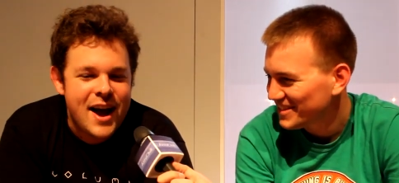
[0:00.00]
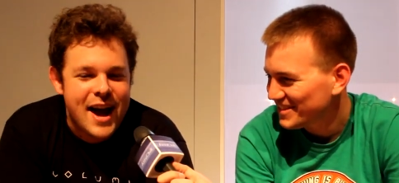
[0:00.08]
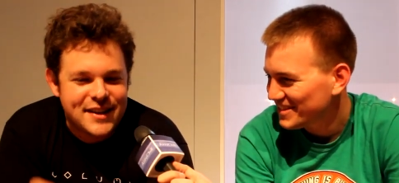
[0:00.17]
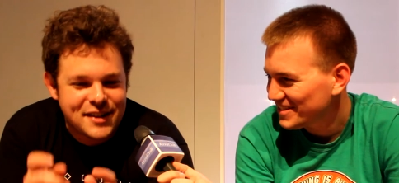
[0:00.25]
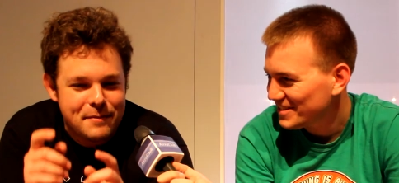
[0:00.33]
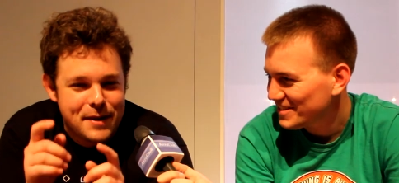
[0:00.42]

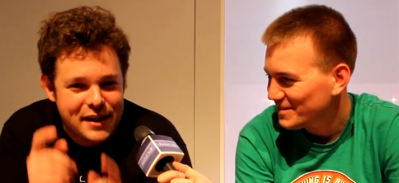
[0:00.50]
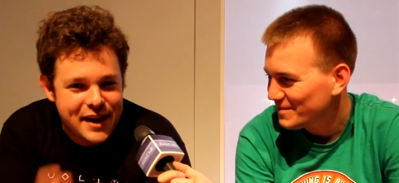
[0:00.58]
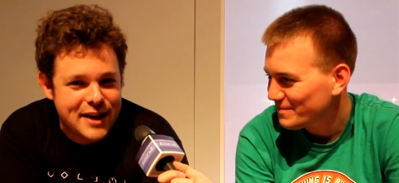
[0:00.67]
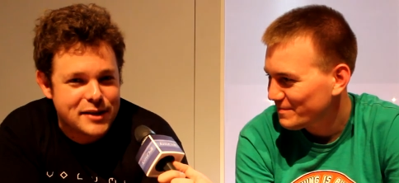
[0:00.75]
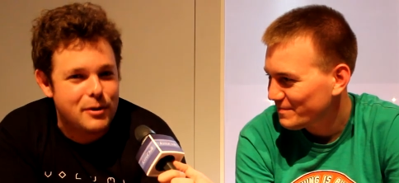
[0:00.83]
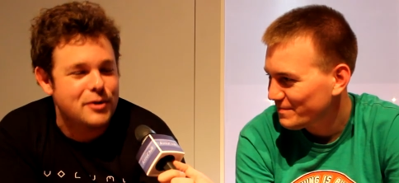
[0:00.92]
Speaker 1: It's going to be the
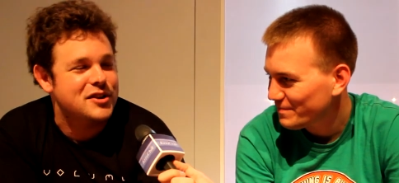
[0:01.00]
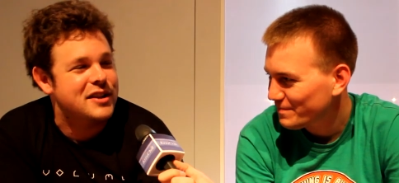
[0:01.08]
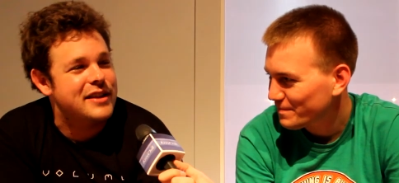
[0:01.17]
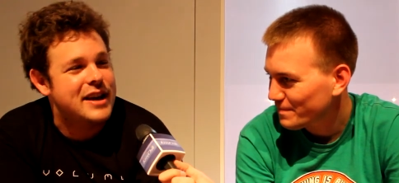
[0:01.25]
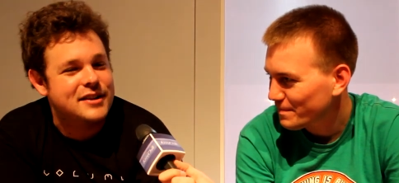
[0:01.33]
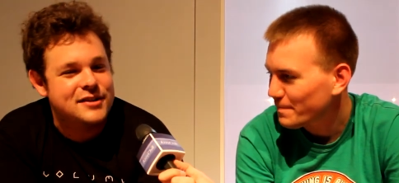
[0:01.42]
kids watching
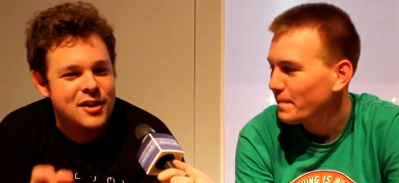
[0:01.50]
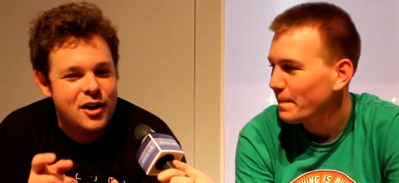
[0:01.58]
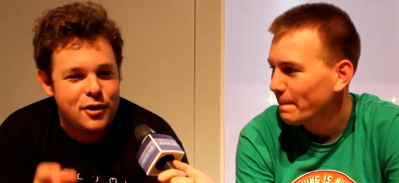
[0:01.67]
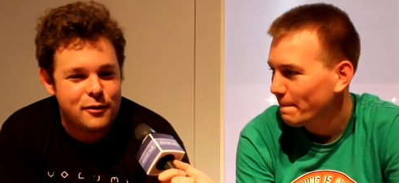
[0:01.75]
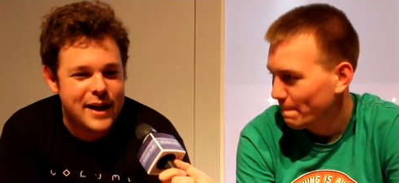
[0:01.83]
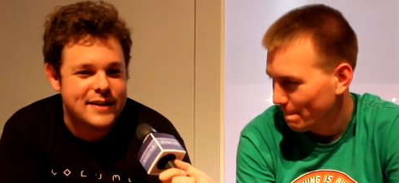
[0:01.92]
this
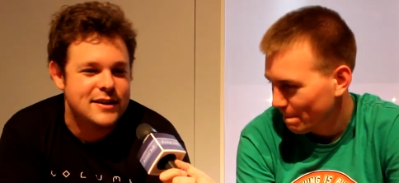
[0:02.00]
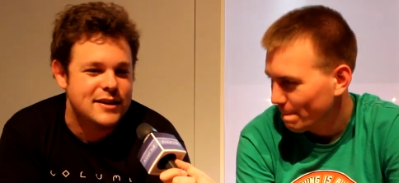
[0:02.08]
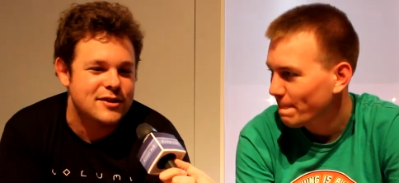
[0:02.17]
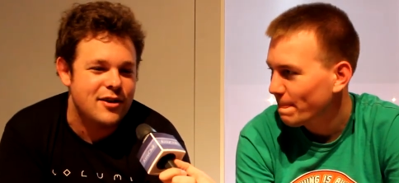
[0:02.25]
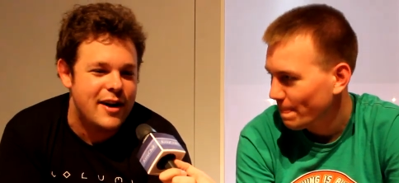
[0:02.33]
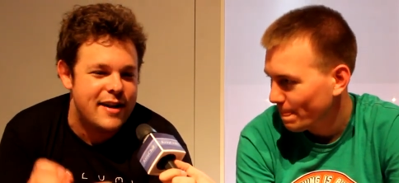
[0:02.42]
who get to
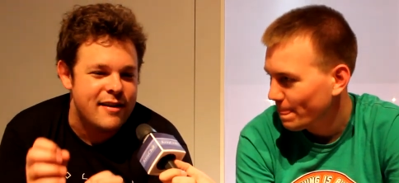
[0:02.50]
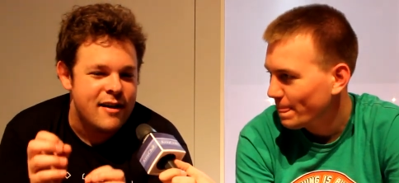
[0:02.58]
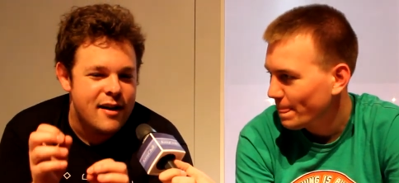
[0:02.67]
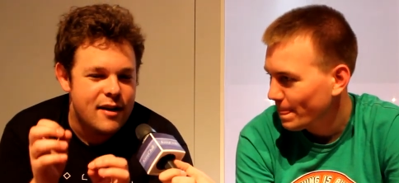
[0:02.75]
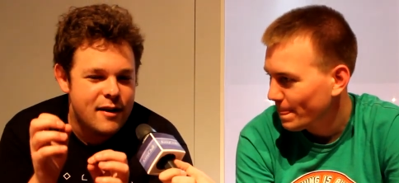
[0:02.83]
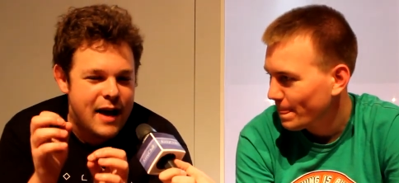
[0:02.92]
decide
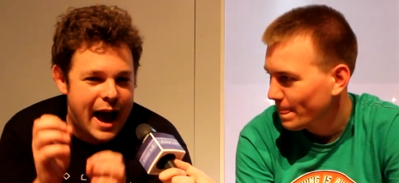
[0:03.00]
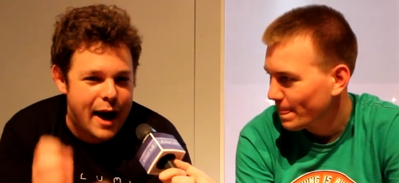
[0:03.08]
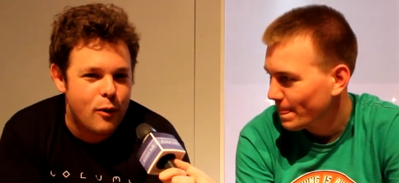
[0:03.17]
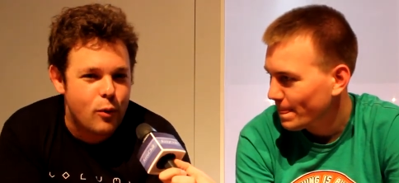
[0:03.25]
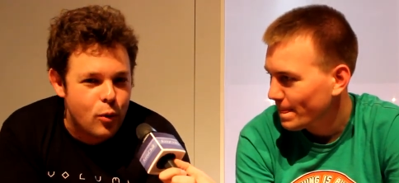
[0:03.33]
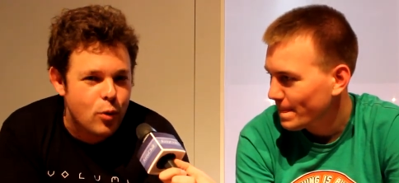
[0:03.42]

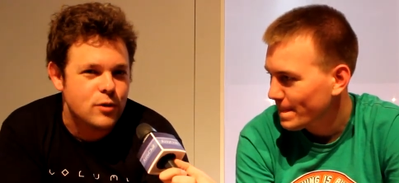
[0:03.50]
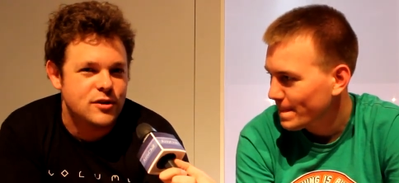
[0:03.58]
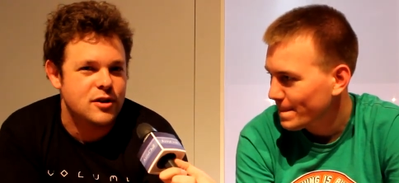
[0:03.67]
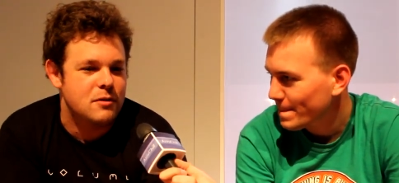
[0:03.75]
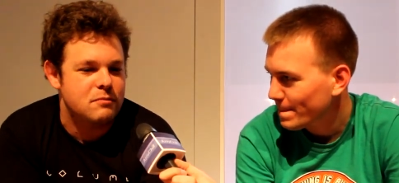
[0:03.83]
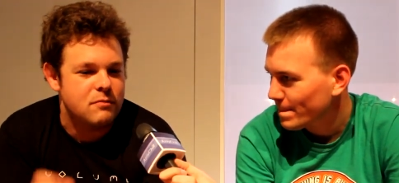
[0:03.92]
how
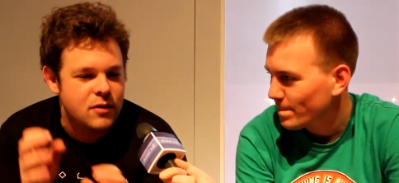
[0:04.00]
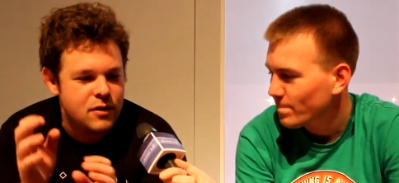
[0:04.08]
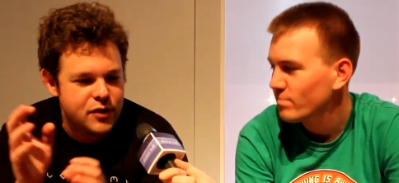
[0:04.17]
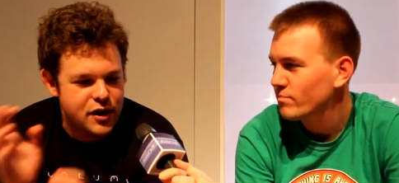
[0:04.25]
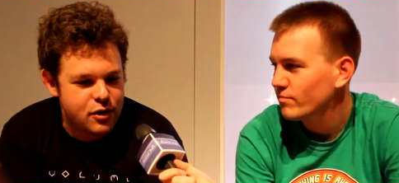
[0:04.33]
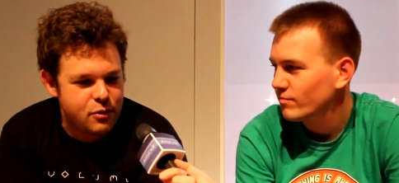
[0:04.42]
awesome
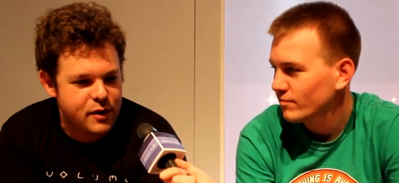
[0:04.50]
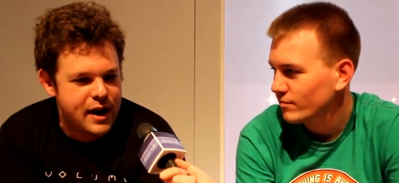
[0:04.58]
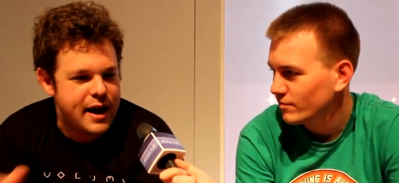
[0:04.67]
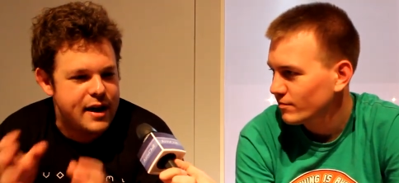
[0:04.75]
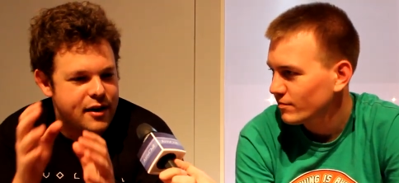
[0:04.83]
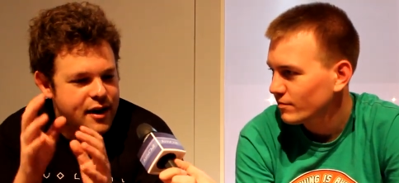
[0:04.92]
the
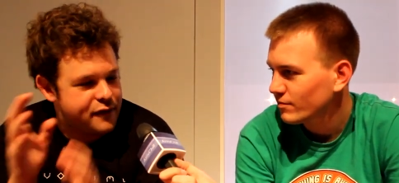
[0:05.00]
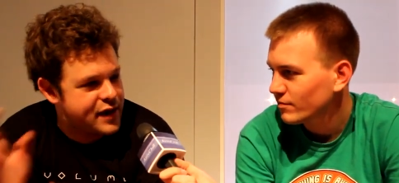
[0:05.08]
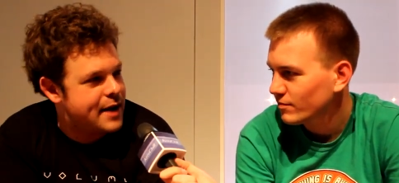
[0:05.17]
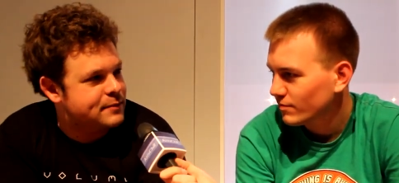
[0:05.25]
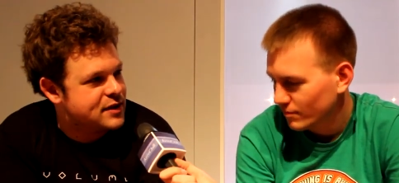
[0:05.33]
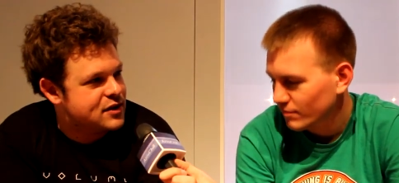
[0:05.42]
UK kind of
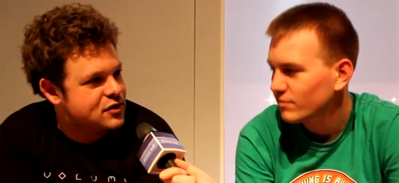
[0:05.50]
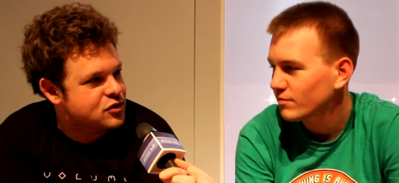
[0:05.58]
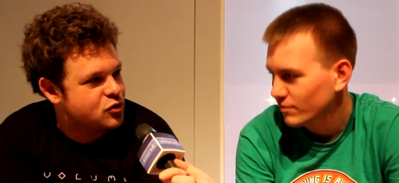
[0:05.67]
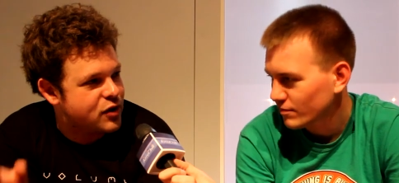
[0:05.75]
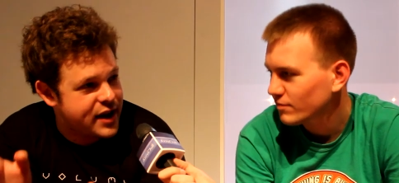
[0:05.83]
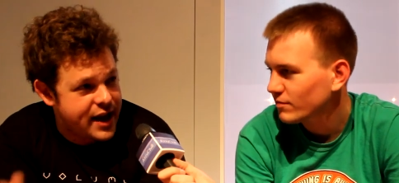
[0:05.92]
games
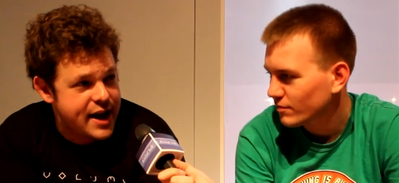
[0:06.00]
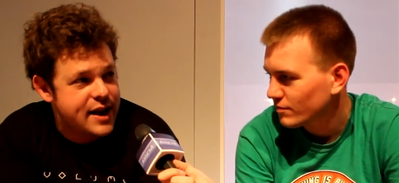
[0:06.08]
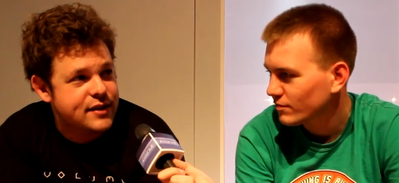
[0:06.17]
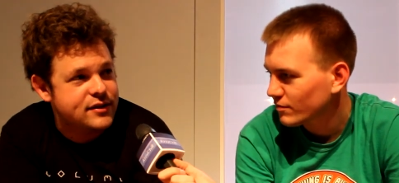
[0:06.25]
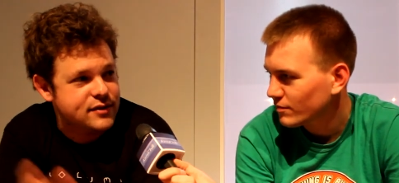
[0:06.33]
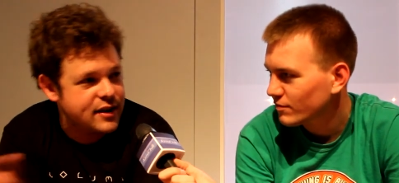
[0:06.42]
industry
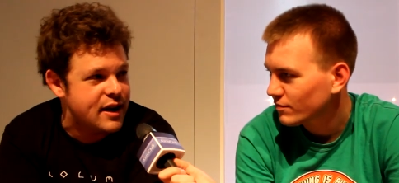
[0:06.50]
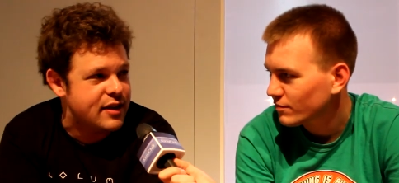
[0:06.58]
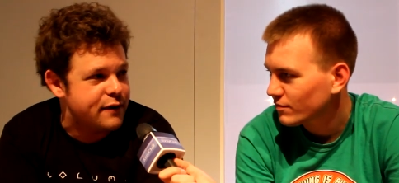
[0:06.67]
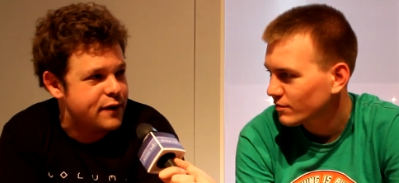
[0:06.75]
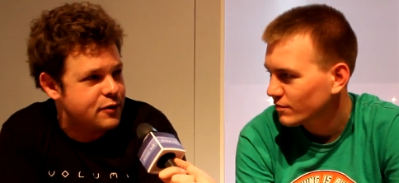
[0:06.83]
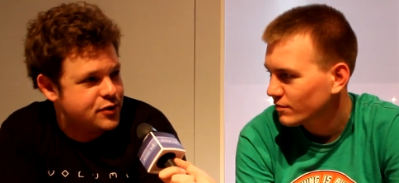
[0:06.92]
is in the
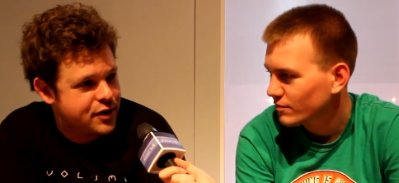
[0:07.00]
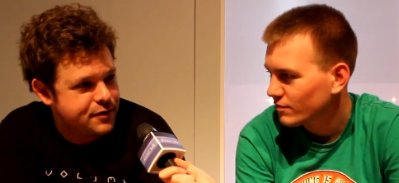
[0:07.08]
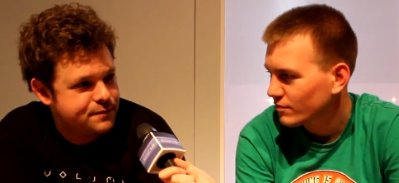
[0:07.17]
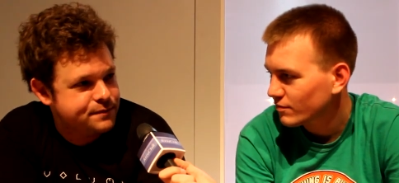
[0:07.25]
future.